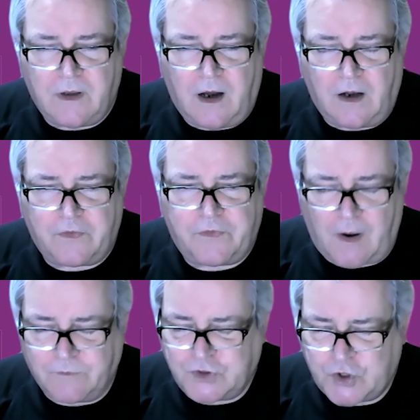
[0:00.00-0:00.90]

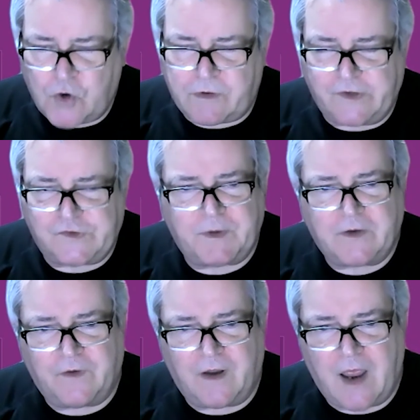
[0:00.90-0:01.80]
I'm sure I speak
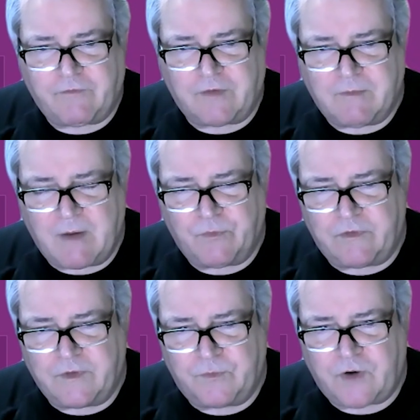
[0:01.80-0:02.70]
for every member
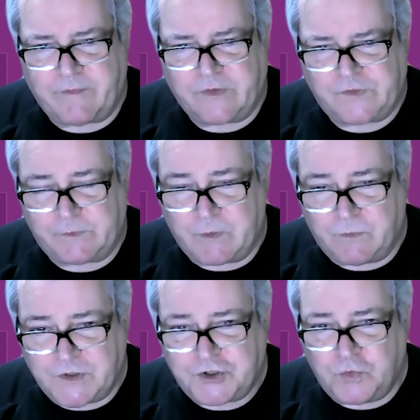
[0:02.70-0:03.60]
in the province that we
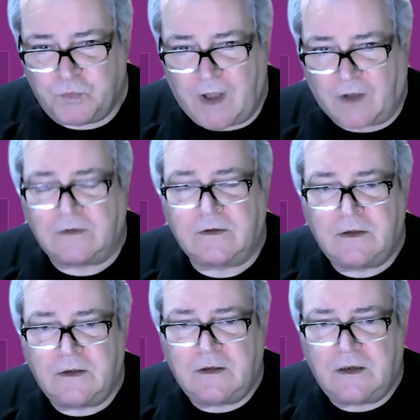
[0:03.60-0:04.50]
wish you well
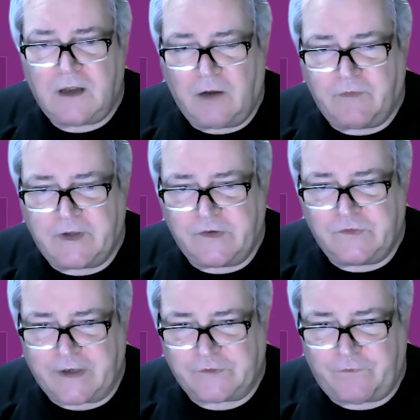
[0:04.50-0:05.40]
over these
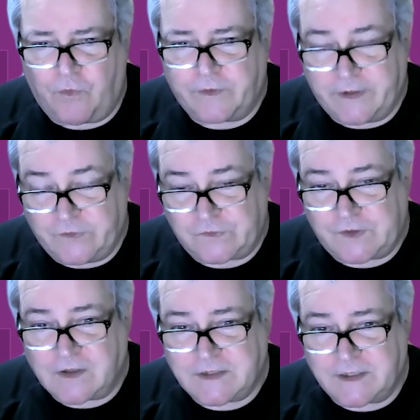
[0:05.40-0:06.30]
next 4 years,
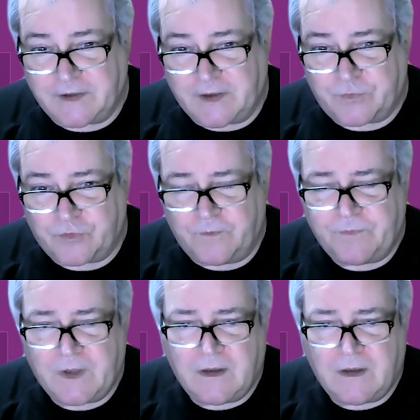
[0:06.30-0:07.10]
starting in April.